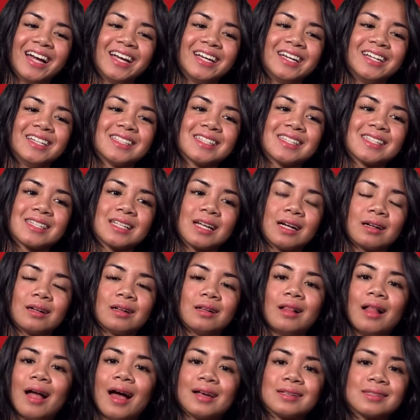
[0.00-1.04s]
It's a
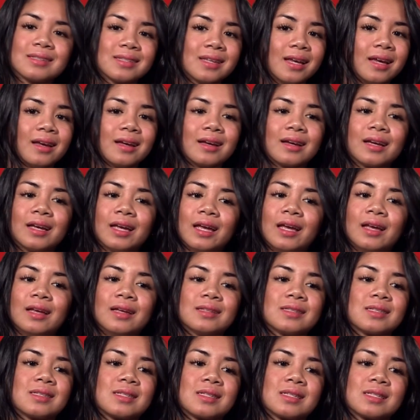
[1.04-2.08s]
classic.
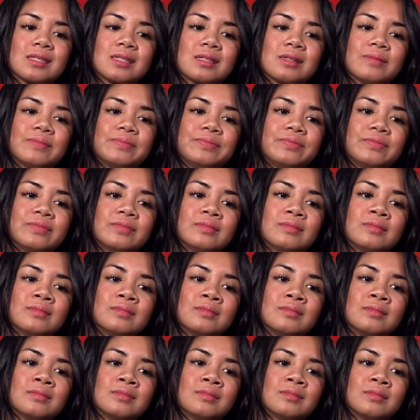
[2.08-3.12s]
It's
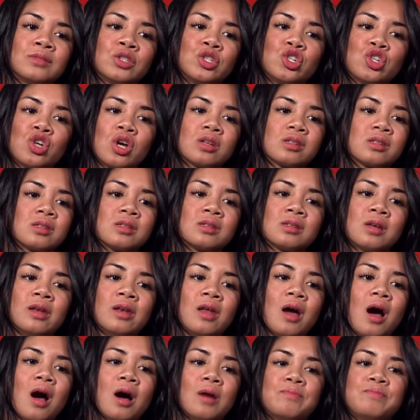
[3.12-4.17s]
just
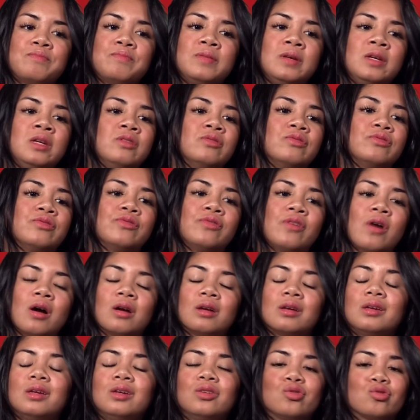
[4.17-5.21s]
an upbeat,
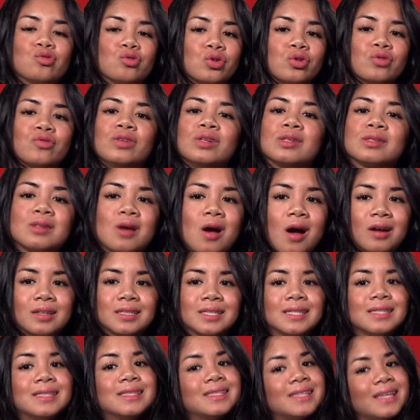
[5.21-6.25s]
funky, groovy
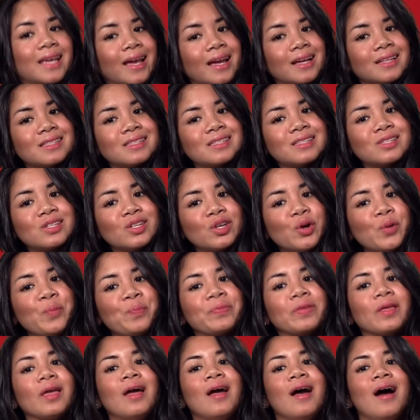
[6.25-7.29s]
song to dance to.
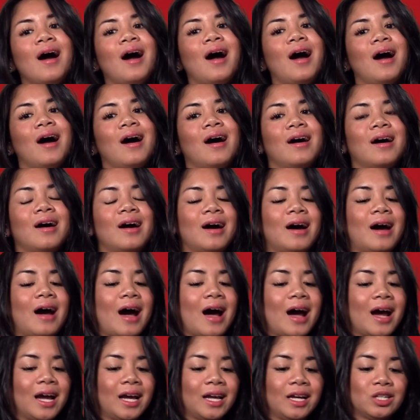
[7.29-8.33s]

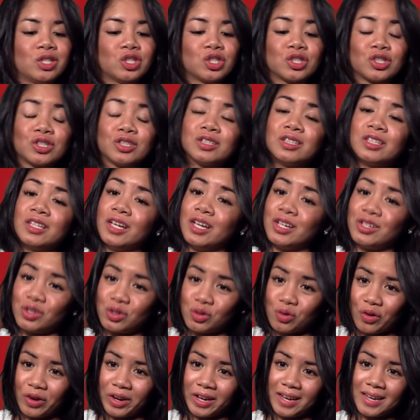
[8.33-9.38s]
I surely
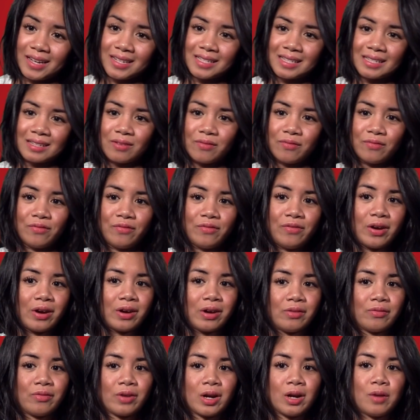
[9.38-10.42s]
enjoy it
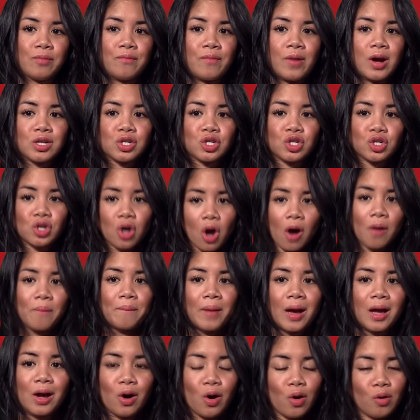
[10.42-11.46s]
very, very much on
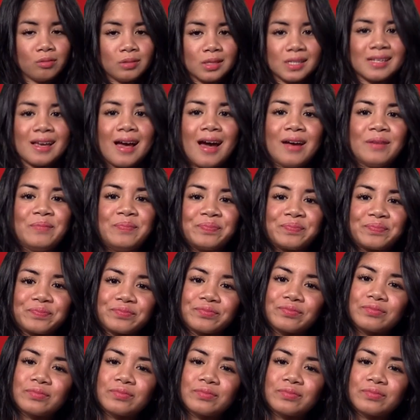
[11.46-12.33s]
my own time.